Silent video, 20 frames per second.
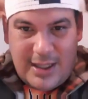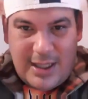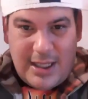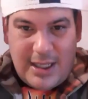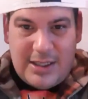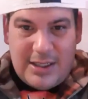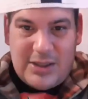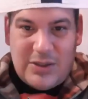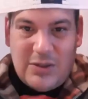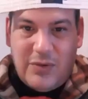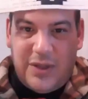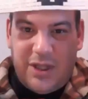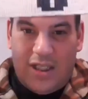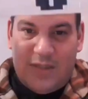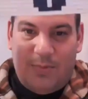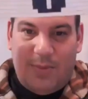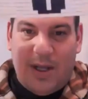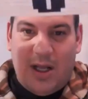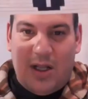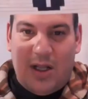And so
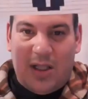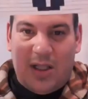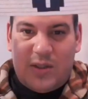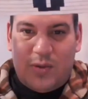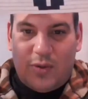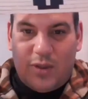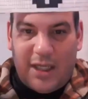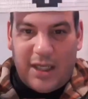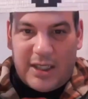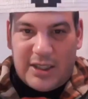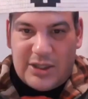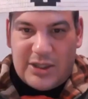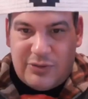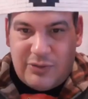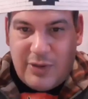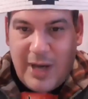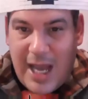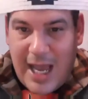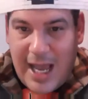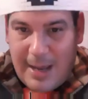these belts were like
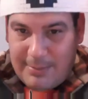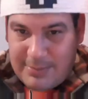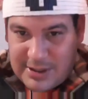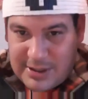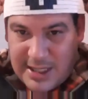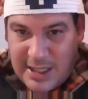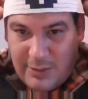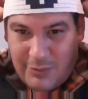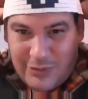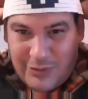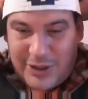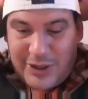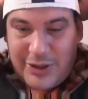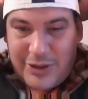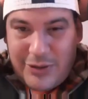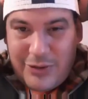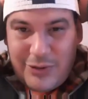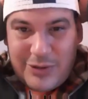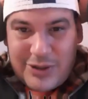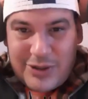straps that were
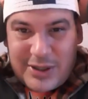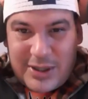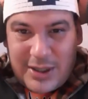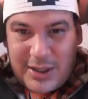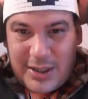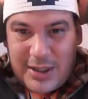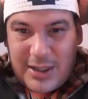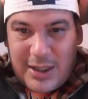used